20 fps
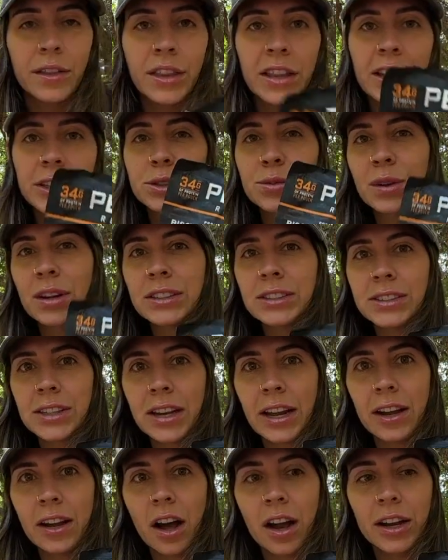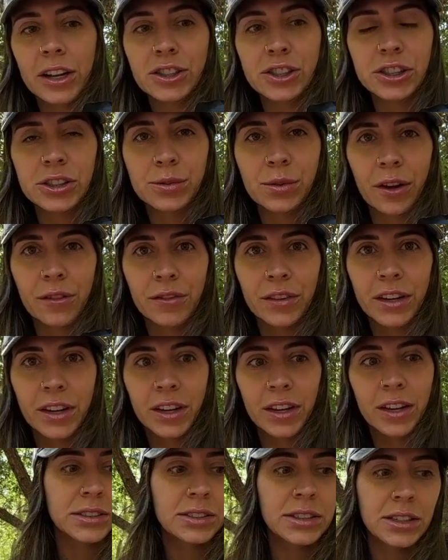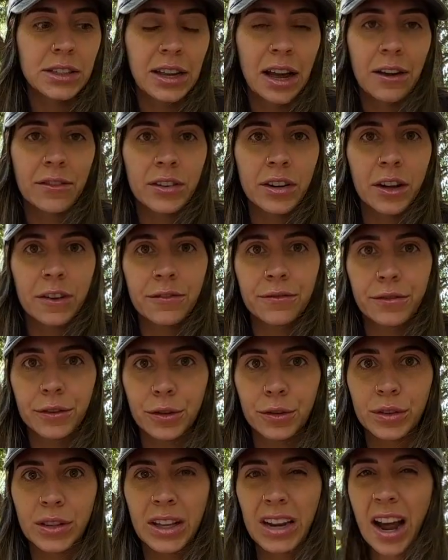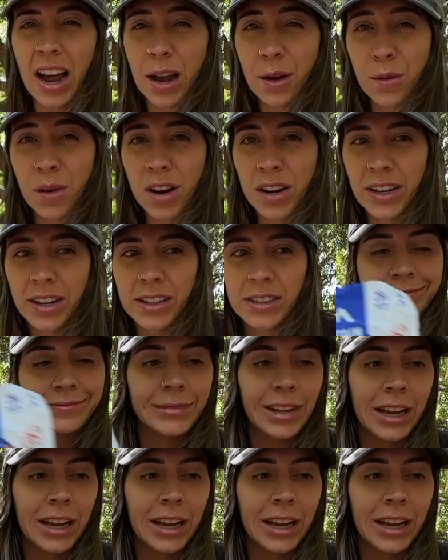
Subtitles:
these ones that I got at Just Roughing It didn't have enough food that I wanted.